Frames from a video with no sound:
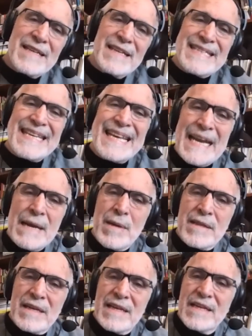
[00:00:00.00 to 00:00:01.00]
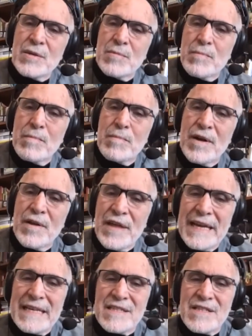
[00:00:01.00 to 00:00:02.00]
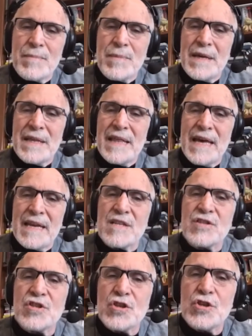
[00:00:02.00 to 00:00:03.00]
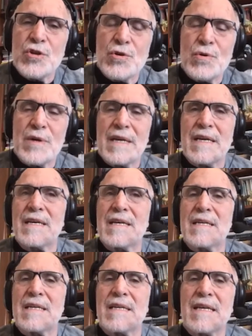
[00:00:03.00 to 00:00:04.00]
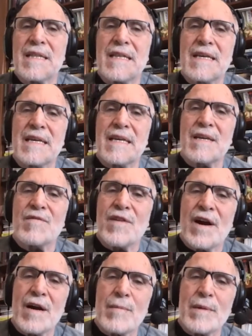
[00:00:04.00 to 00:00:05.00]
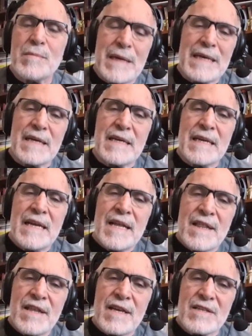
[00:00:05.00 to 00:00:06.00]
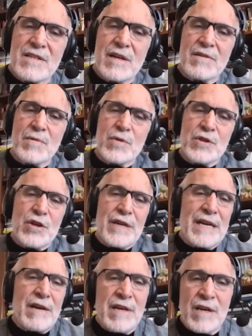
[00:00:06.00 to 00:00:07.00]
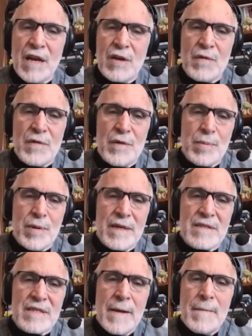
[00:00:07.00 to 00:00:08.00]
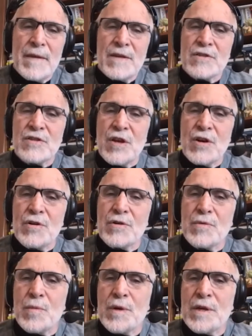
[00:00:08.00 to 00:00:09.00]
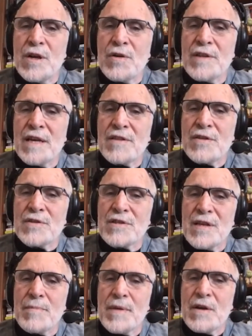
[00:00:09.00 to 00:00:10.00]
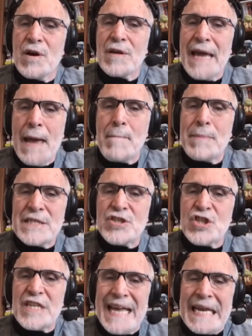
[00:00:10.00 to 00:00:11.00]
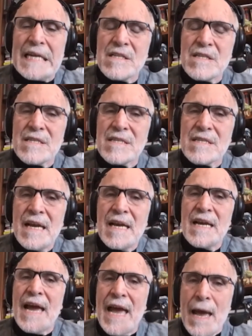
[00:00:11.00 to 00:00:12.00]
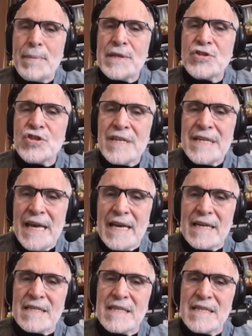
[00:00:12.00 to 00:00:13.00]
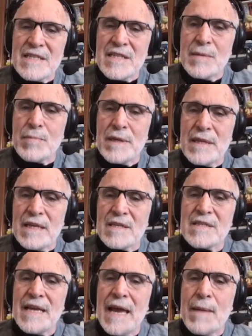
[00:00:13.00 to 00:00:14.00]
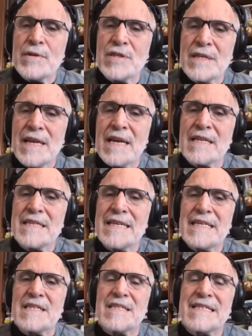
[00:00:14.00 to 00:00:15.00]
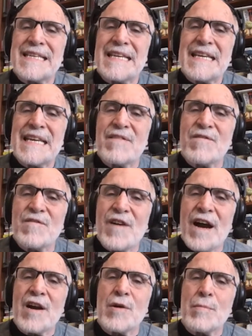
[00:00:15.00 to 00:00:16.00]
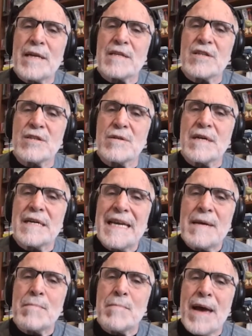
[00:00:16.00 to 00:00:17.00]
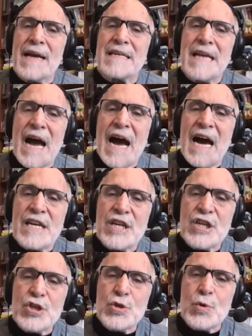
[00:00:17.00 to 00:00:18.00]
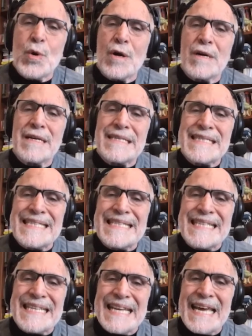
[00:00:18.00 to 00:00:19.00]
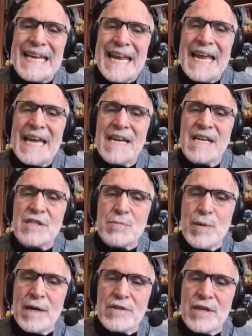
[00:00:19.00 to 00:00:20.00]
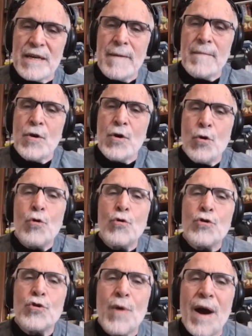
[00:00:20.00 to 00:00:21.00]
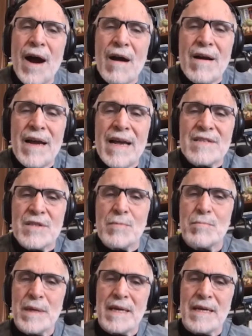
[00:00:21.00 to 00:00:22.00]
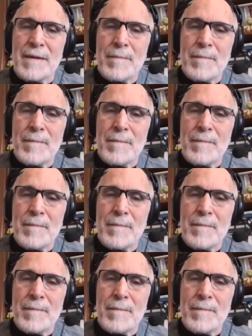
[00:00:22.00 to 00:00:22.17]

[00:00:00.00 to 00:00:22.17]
The DNA methylation thing is something that is new in the environment, meaning this, you're hearing it all over the place. So we know that there's something called epigenetics. Epigenetics is simply this. Epigenetics is the environmental impact on your DNA expression, who you are as a being.